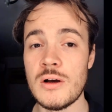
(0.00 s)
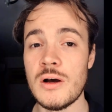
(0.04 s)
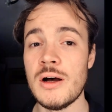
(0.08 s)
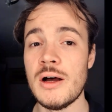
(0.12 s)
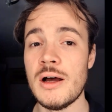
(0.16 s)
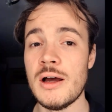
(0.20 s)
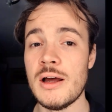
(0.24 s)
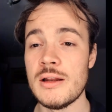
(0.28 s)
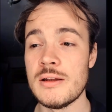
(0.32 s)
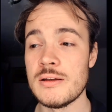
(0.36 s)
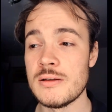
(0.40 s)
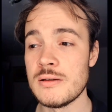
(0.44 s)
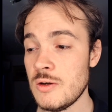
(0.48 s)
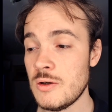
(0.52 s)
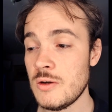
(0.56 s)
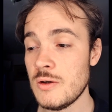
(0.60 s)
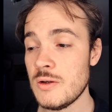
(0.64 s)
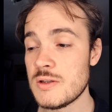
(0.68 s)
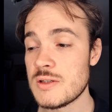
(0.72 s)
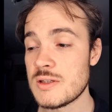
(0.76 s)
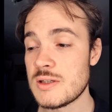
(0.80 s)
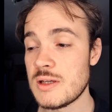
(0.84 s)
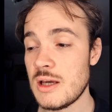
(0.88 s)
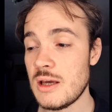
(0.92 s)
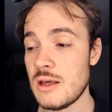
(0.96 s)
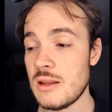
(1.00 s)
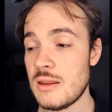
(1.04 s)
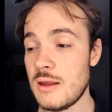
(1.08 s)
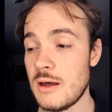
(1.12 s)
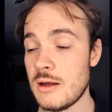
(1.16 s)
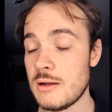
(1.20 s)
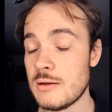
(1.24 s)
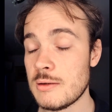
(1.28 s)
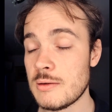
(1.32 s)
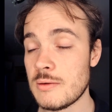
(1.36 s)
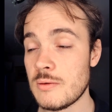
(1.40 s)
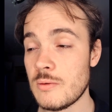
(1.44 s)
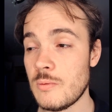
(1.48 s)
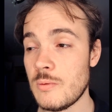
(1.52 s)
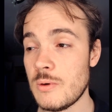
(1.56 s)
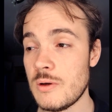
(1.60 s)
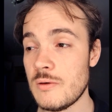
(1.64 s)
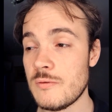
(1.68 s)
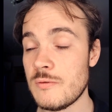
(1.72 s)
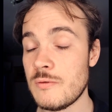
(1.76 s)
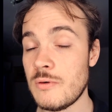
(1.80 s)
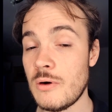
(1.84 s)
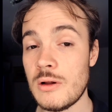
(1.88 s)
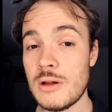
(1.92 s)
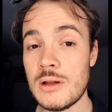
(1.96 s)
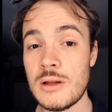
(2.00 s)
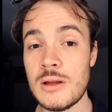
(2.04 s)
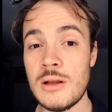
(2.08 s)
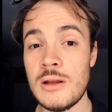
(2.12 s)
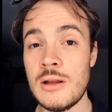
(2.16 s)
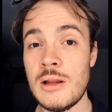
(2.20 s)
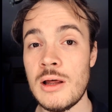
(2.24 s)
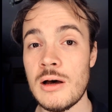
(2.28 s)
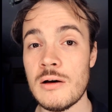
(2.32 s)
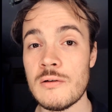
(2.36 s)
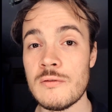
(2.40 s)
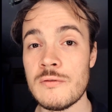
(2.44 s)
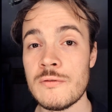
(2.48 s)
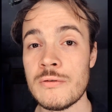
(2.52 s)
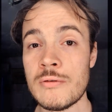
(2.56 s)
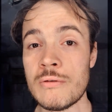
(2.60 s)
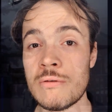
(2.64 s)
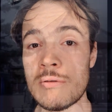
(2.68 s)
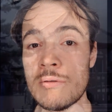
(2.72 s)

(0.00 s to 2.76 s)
and you could say that we've fallen in love.